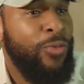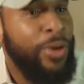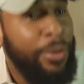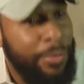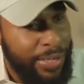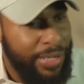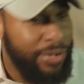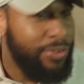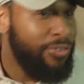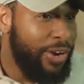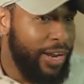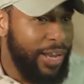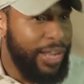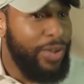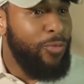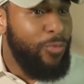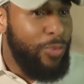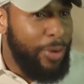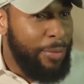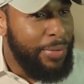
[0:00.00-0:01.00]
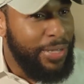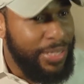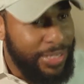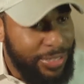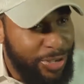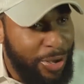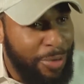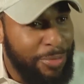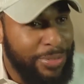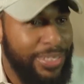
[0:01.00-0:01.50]
Women, right? Women.
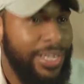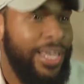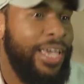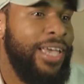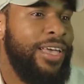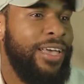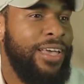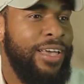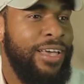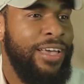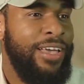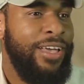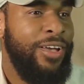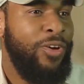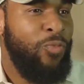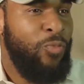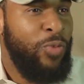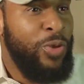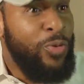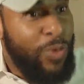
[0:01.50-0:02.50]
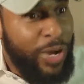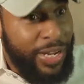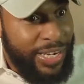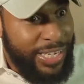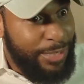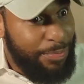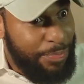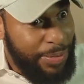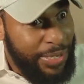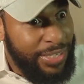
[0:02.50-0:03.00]
So I was like, we want
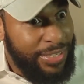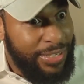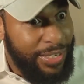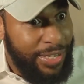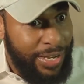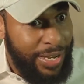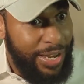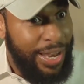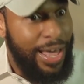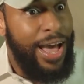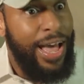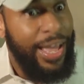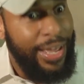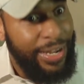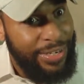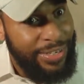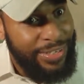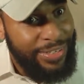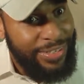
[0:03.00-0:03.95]
this pizza a lot.